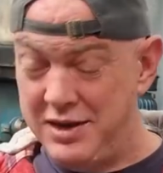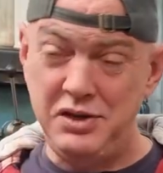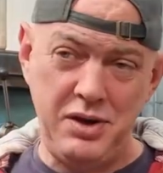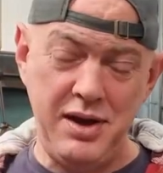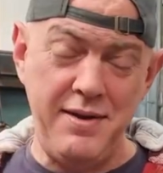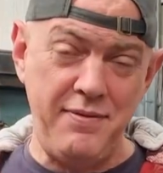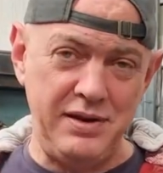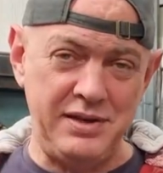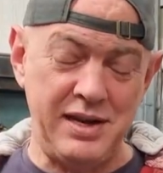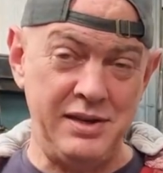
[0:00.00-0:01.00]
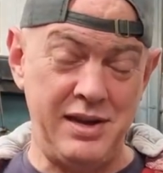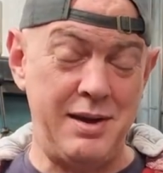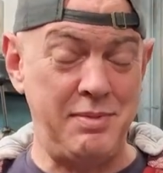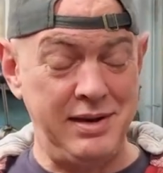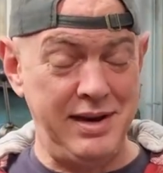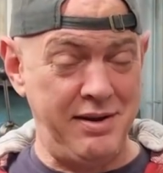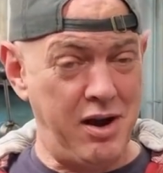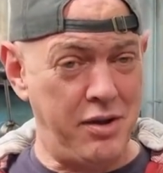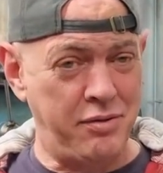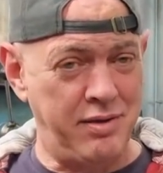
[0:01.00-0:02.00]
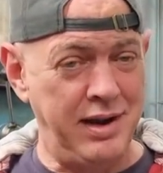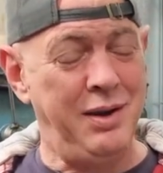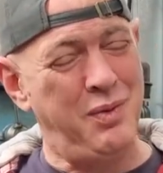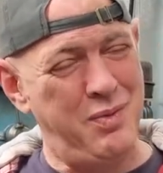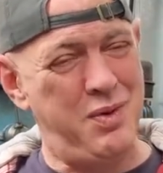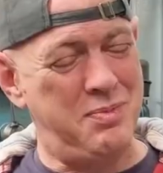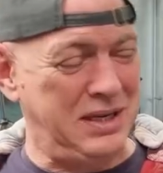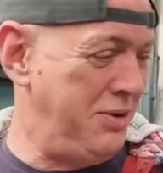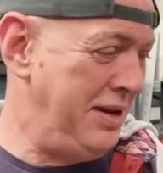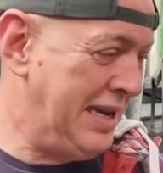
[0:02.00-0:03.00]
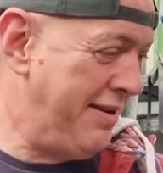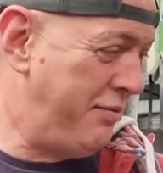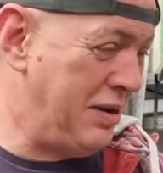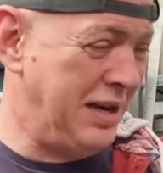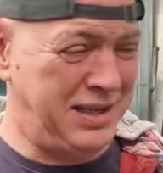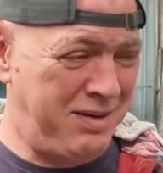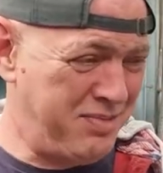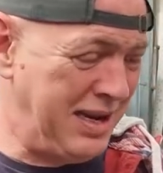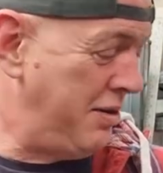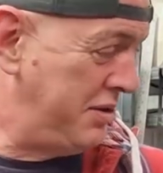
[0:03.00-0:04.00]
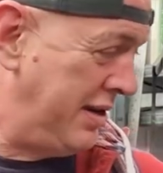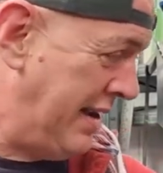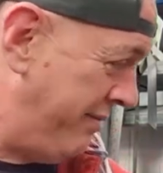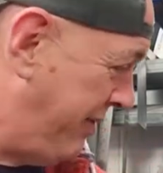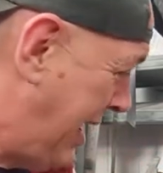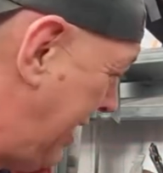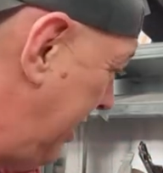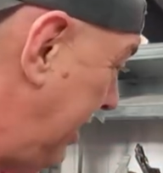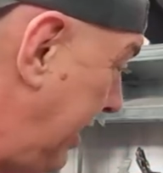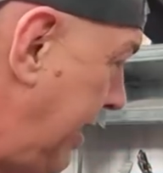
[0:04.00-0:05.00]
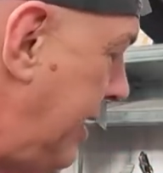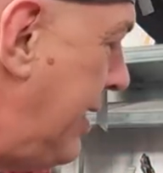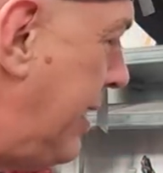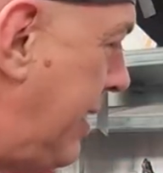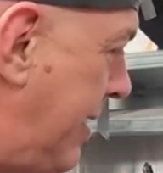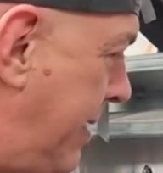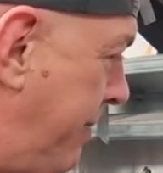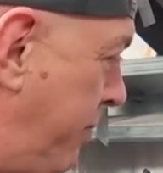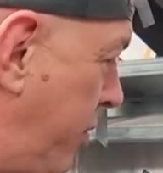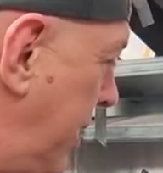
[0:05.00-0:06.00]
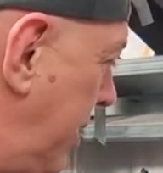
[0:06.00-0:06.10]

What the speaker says: So if it turns up and there are 3, we will be doing a giveaway. Somebody else can have that. What